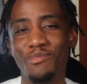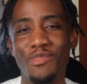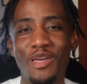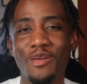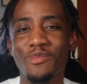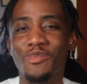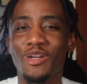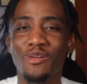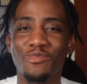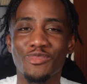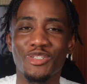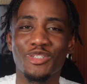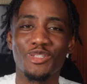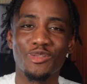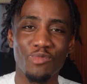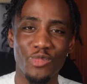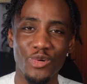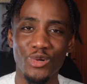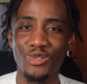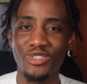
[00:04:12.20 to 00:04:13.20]
Maybe I'm just
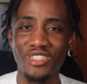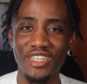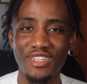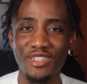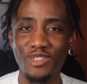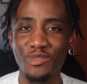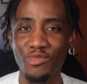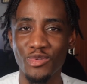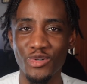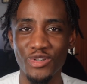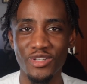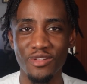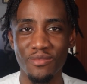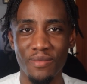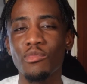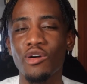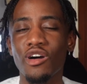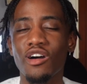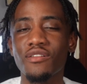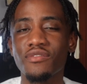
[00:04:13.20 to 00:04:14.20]
spoiled at this point.
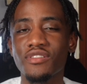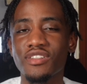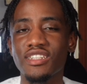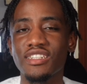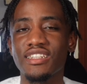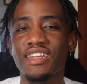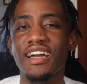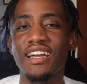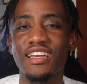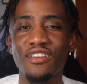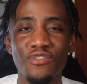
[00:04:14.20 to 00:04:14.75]
But other than that,